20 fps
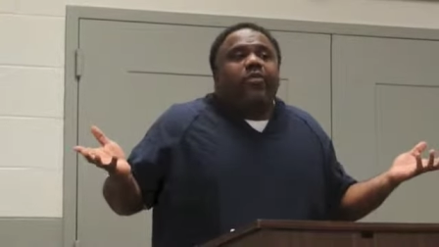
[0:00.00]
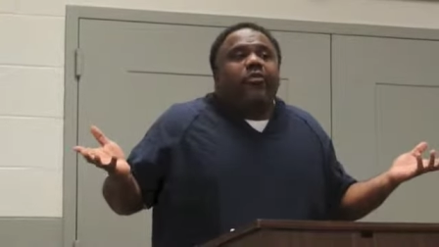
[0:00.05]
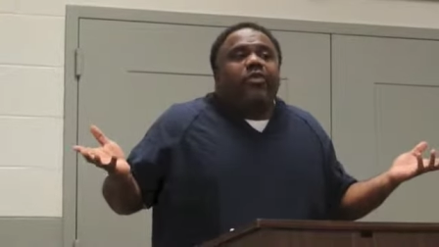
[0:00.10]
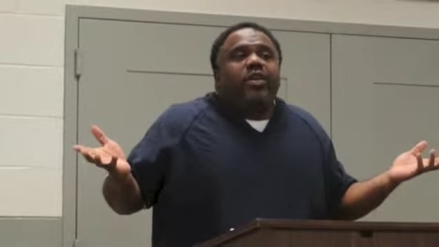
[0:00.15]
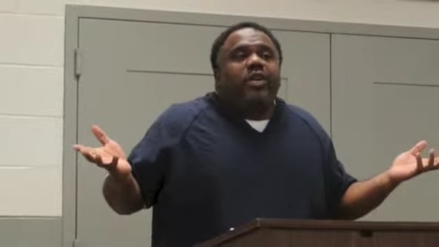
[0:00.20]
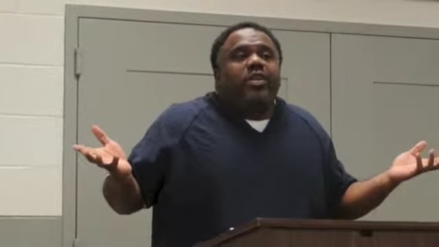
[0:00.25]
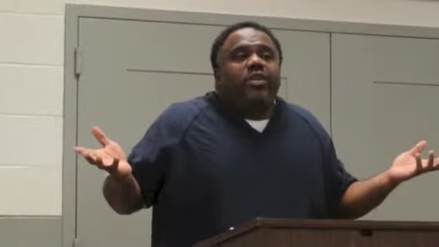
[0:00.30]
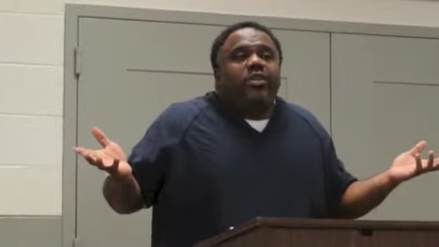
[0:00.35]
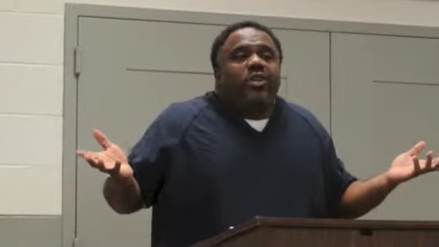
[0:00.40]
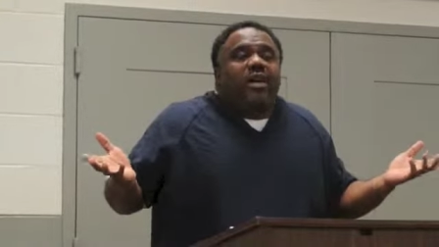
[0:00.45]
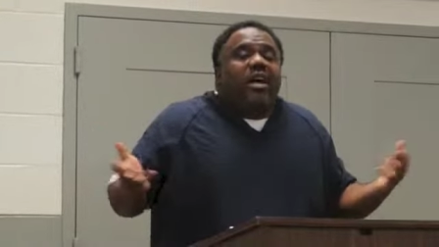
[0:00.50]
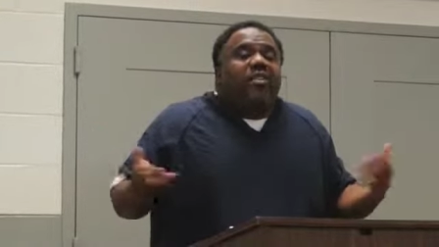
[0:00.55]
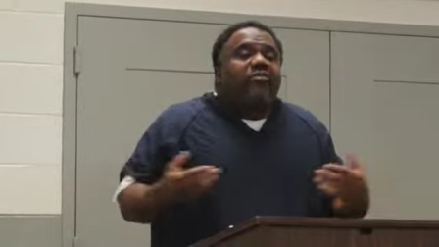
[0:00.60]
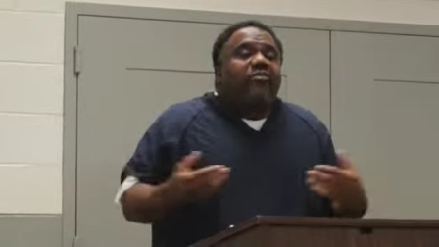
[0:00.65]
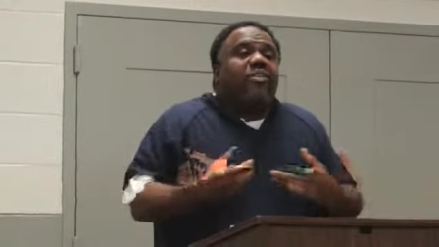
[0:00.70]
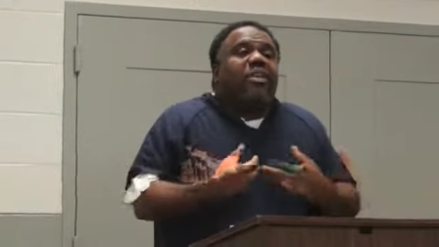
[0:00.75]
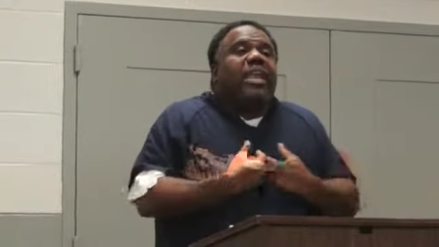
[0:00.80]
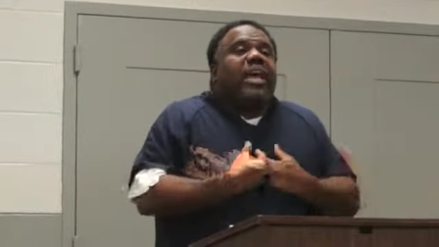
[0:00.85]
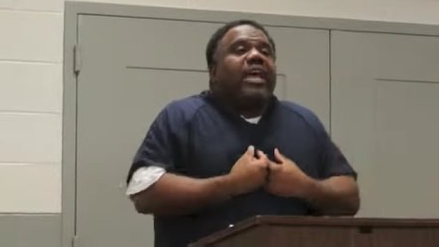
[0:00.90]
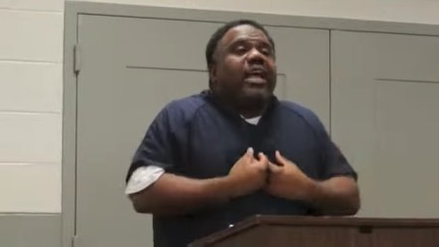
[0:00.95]
a reason to. I
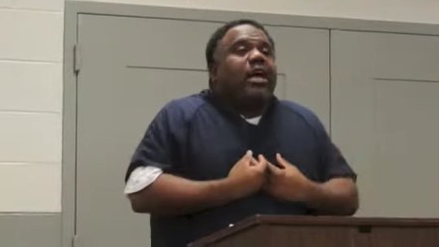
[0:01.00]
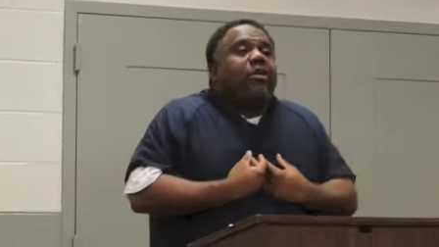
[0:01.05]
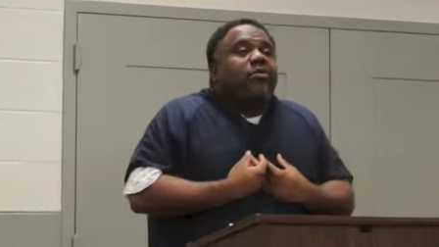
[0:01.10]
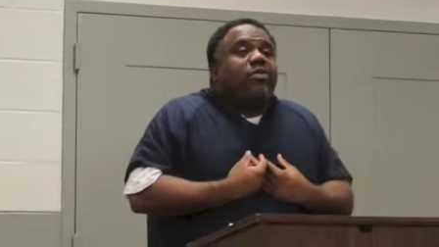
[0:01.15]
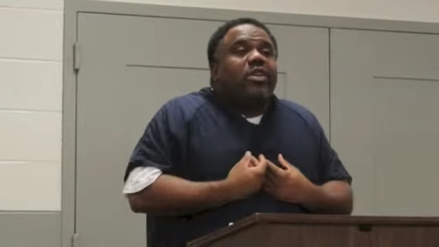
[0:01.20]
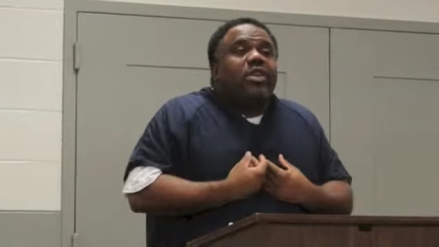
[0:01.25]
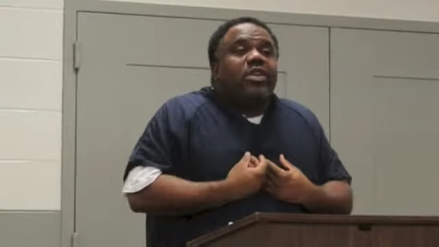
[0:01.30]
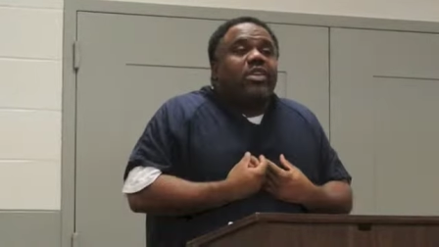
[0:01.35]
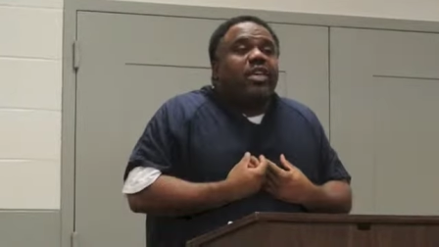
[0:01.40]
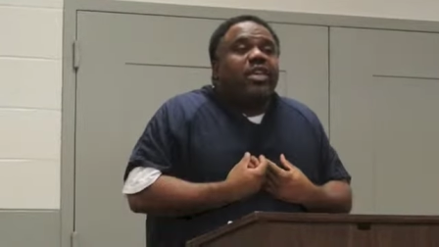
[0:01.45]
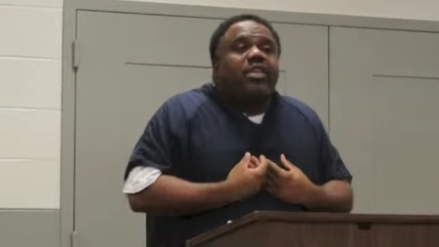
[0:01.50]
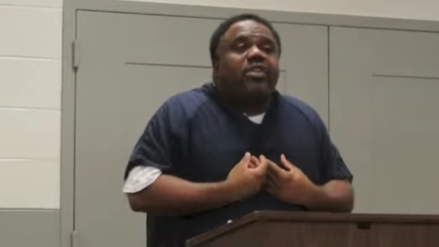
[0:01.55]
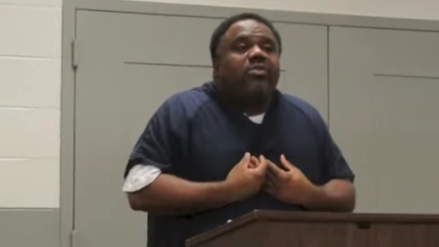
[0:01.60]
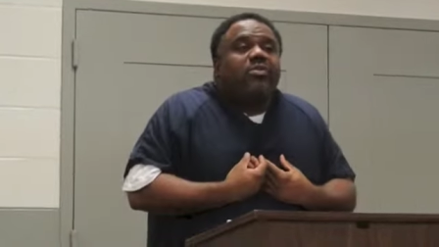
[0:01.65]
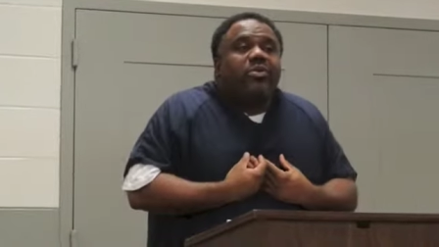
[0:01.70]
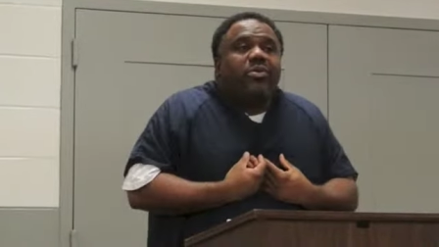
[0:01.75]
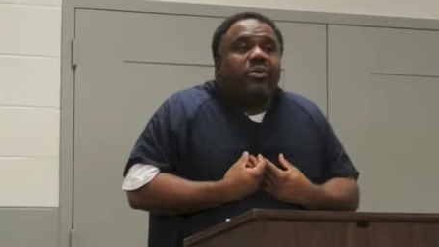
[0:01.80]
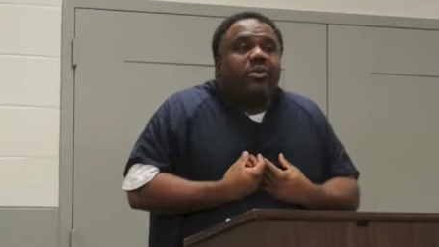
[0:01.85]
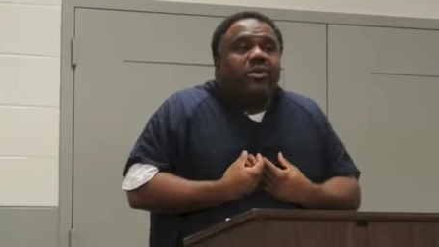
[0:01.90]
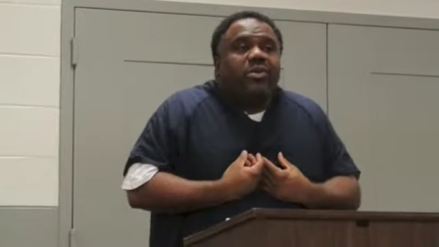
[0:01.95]
feel like I was untouchable.